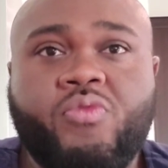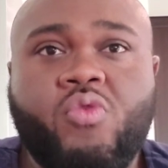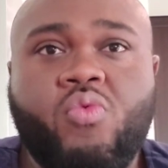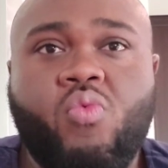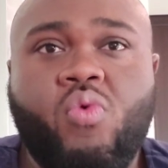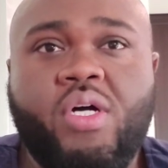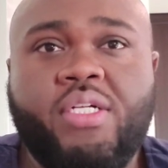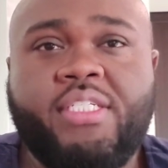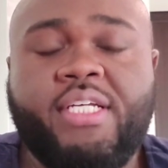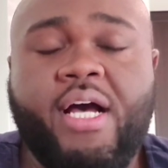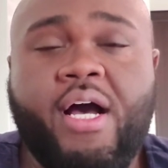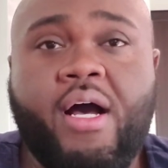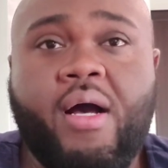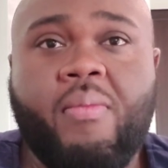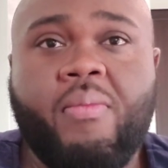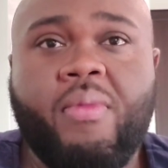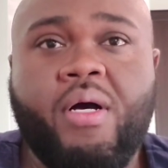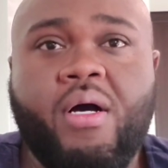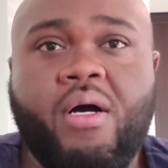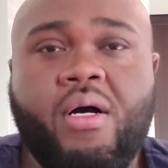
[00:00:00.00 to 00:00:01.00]
1
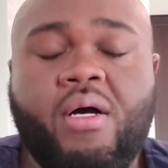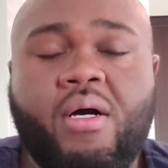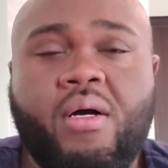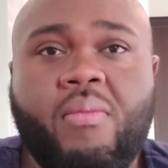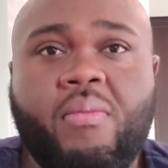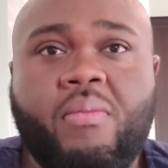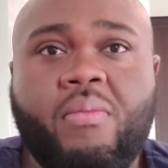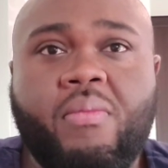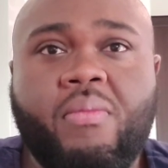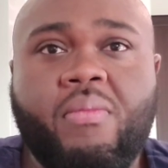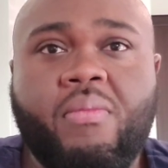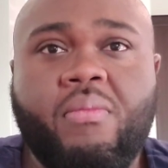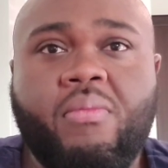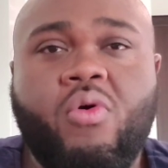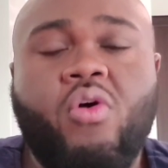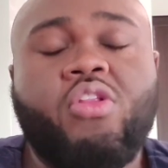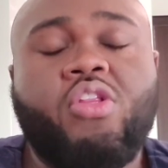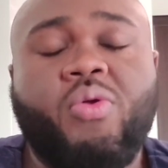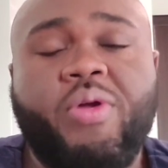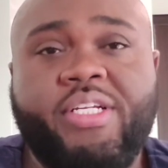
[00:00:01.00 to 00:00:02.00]
time
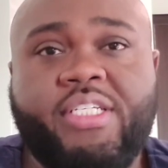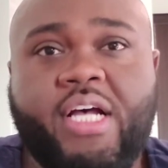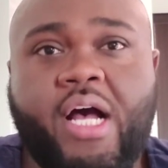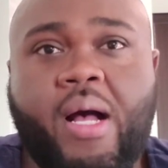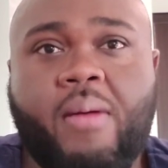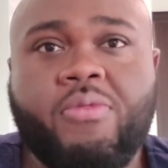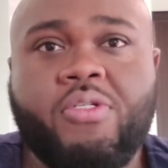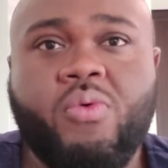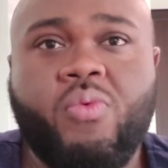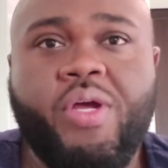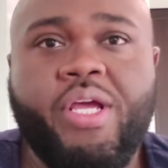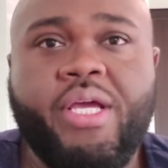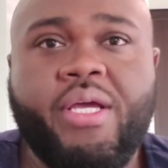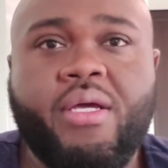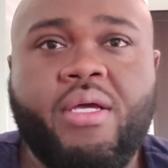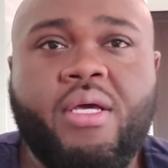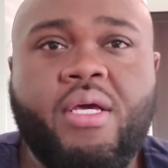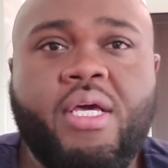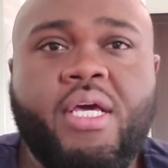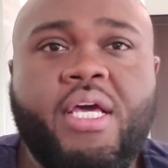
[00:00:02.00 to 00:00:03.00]
or 3 times a week.